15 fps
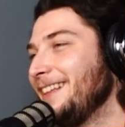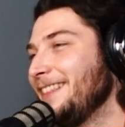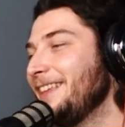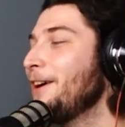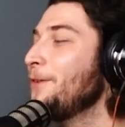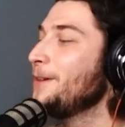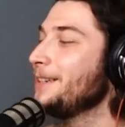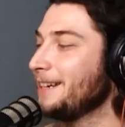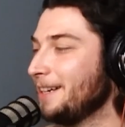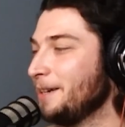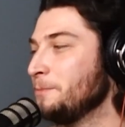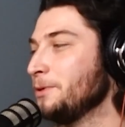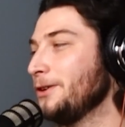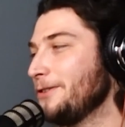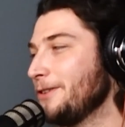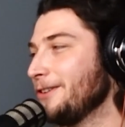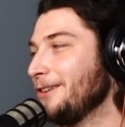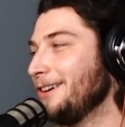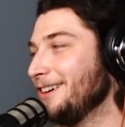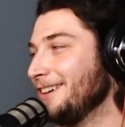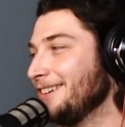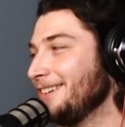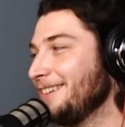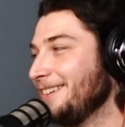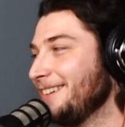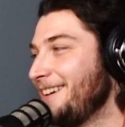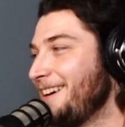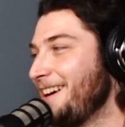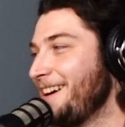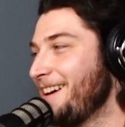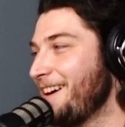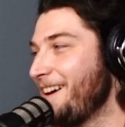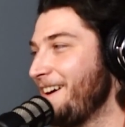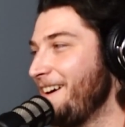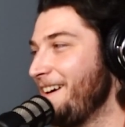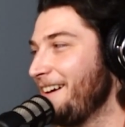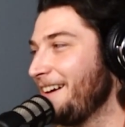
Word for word: that one kind of broke your heart. It definitely did.